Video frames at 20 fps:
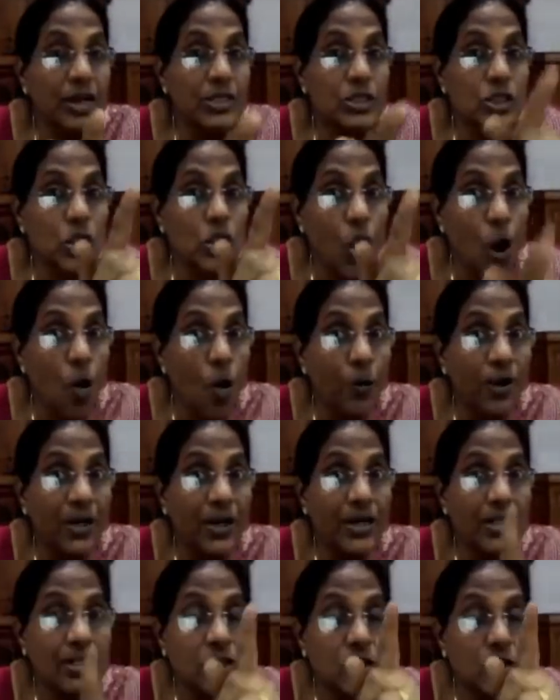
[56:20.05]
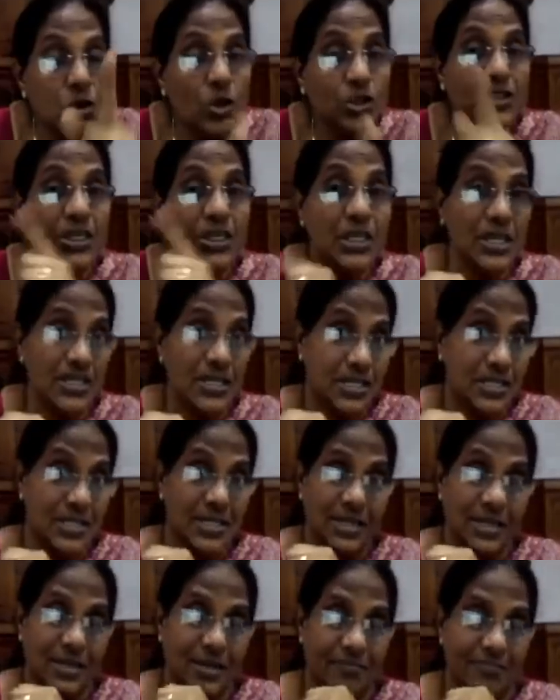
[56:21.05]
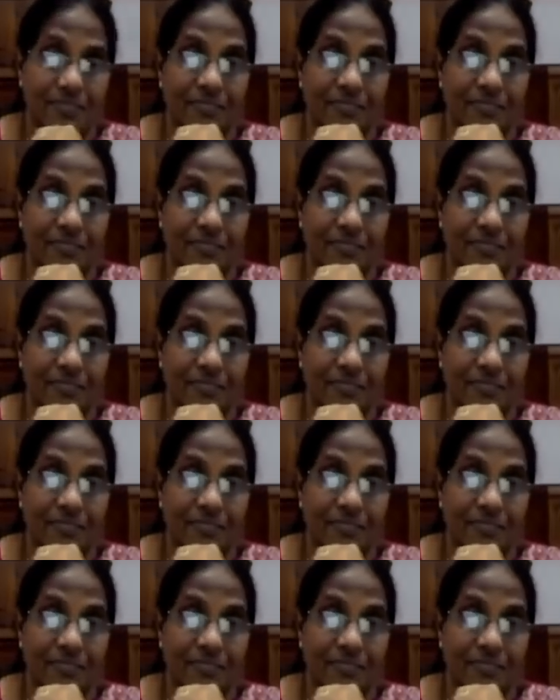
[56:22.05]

sovereign socialistic.